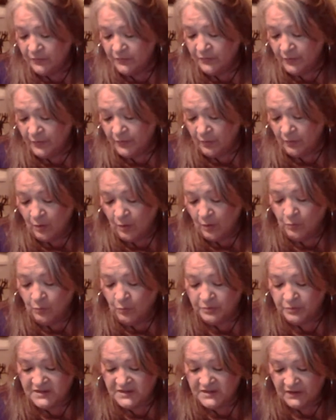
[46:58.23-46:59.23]
For our own
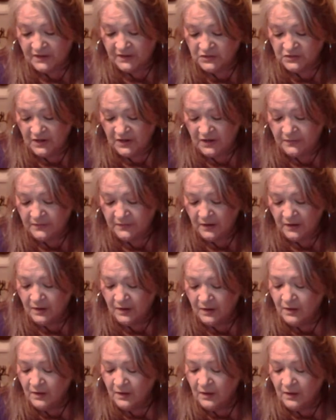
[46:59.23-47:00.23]
protection.
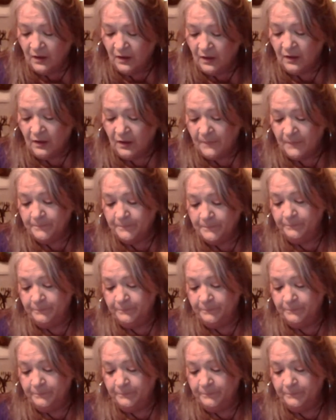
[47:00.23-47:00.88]
Um,